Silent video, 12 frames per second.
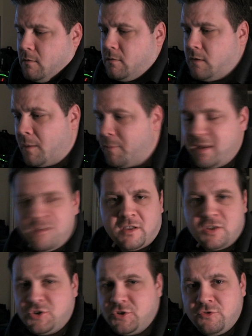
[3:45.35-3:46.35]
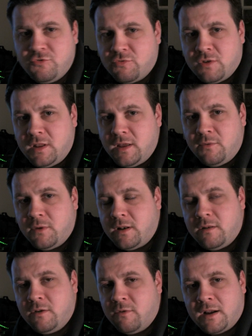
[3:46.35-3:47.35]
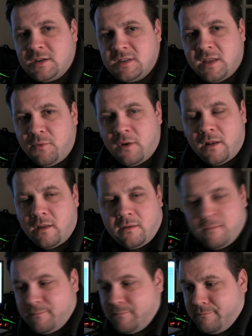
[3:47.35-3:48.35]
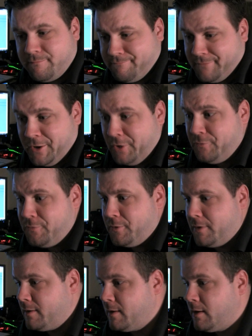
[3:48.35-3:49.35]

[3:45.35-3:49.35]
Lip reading: Companies can choose really what direction they want to go for.